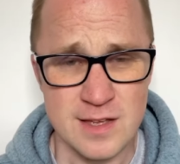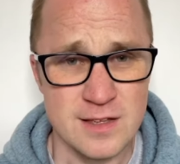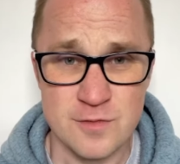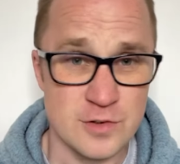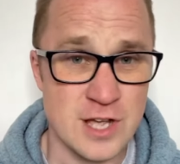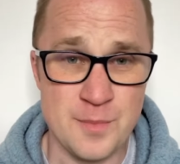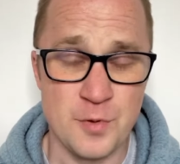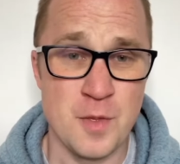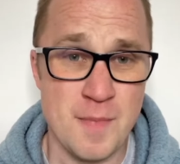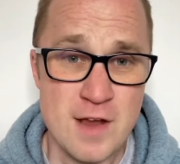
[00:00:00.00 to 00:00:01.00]
For example,
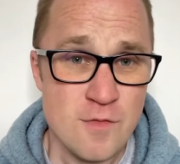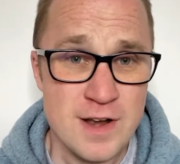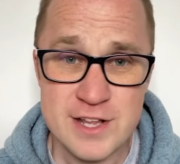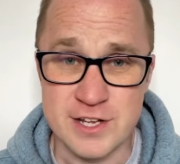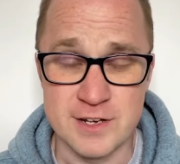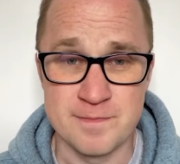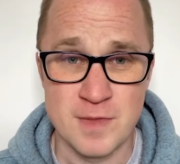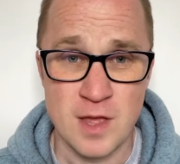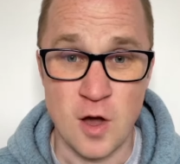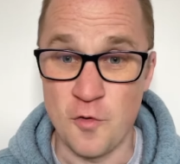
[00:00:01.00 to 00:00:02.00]
the main religion
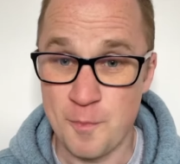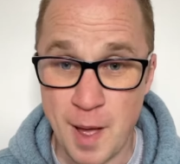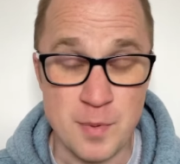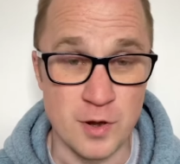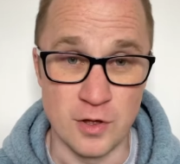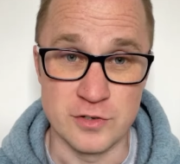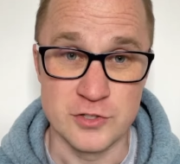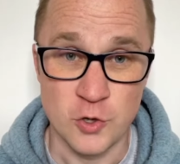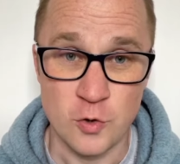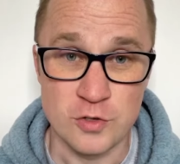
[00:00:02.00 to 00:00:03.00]
of Babylon
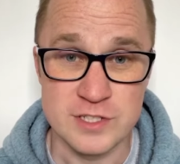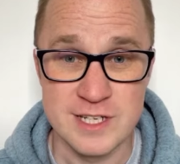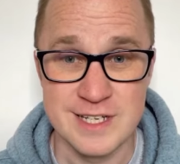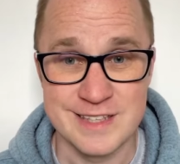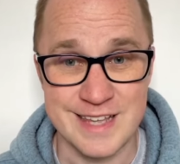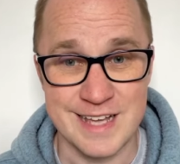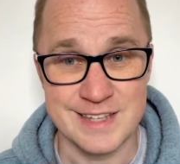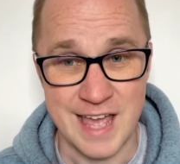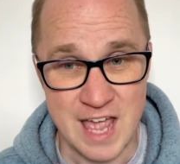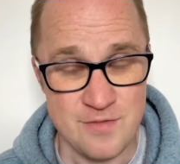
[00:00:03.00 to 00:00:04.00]
taught that
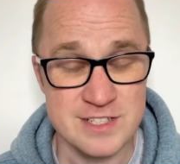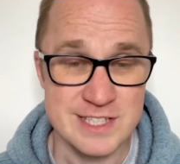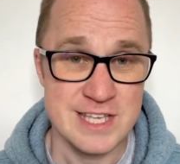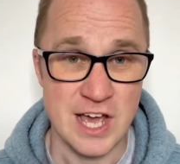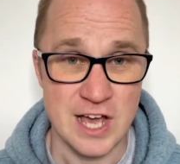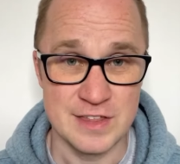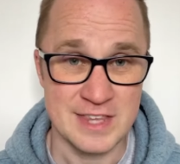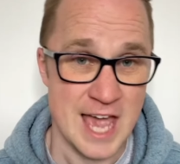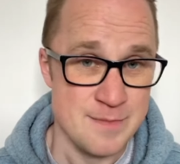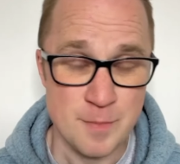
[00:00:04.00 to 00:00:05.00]
the heavens and the earth
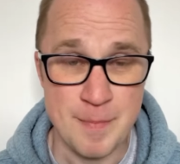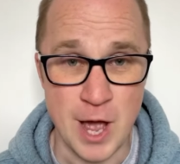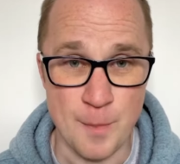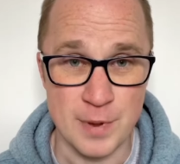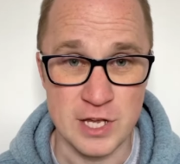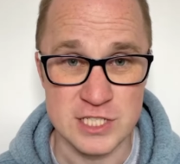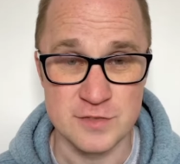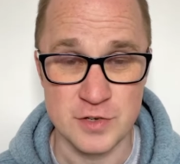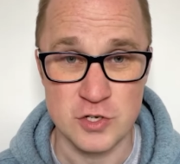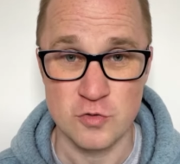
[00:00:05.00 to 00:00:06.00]
came about because
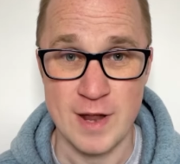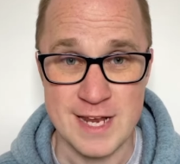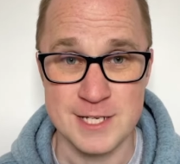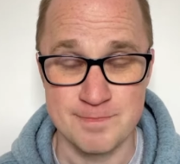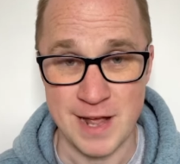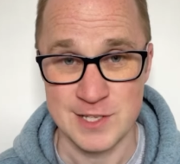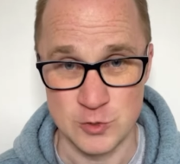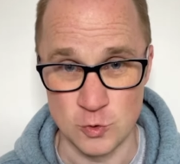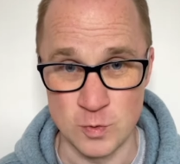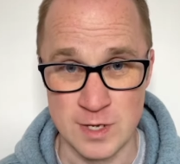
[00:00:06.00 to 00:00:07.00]
of a great
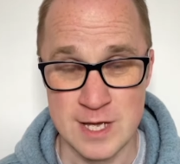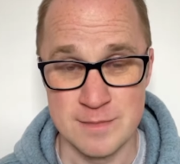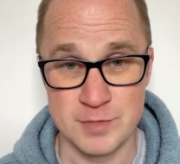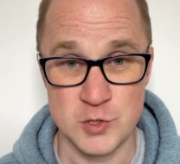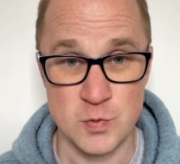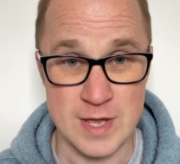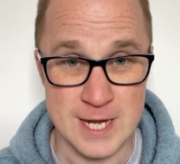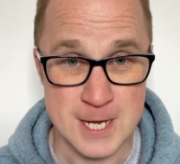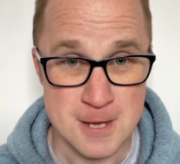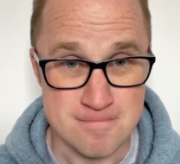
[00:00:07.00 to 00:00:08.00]
battle
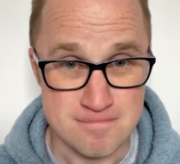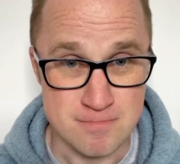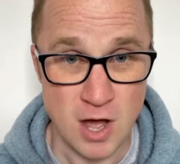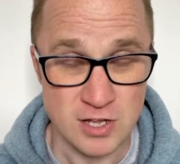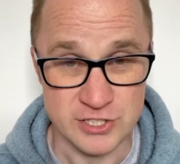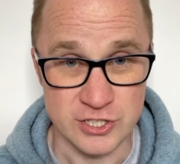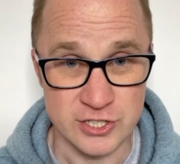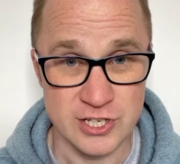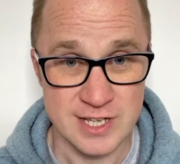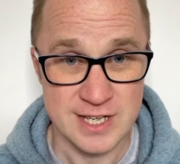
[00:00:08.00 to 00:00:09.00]
between
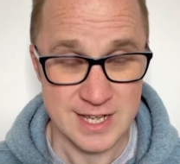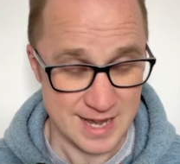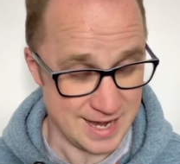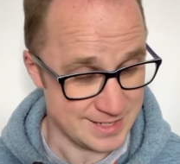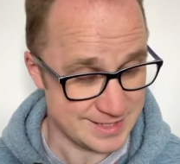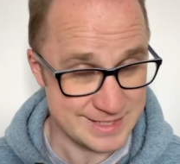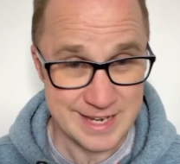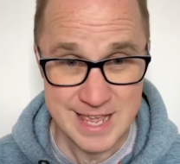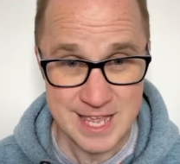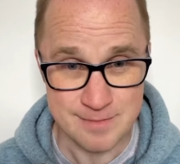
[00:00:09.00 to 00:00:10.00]
Marduk and
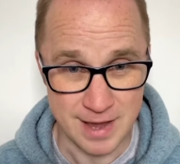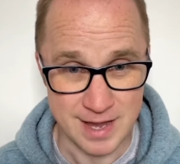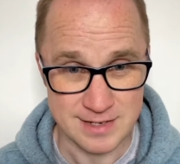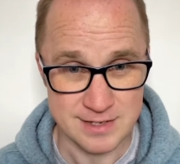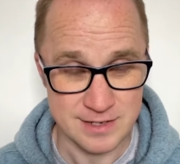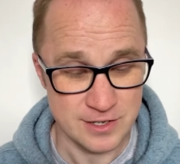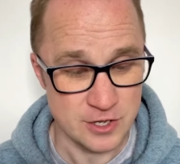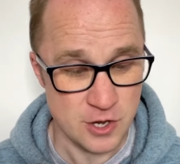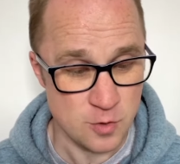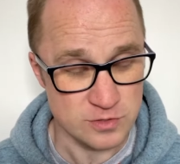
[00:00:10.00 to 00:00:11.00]
Tiamat,
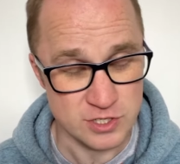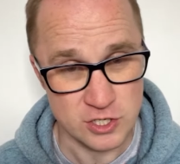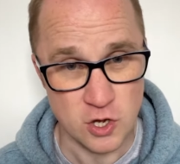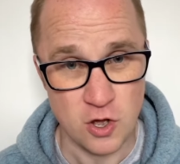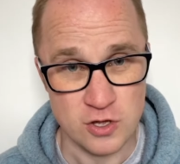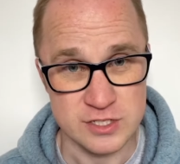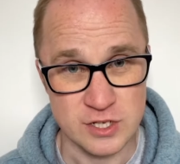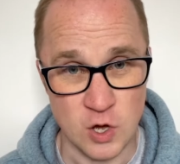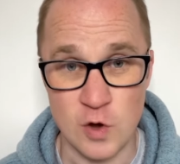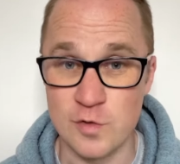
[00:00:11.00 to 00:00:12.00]
who was the god
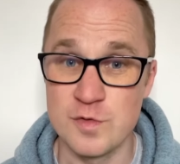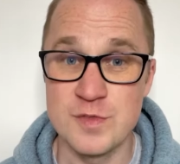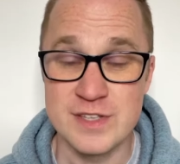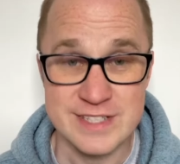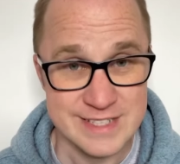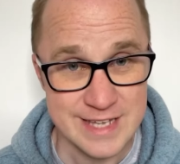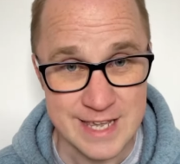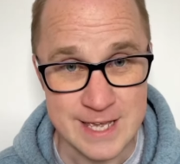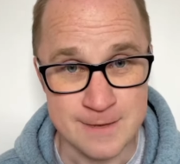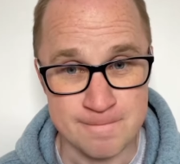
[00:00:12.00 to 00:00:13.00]
of the sea.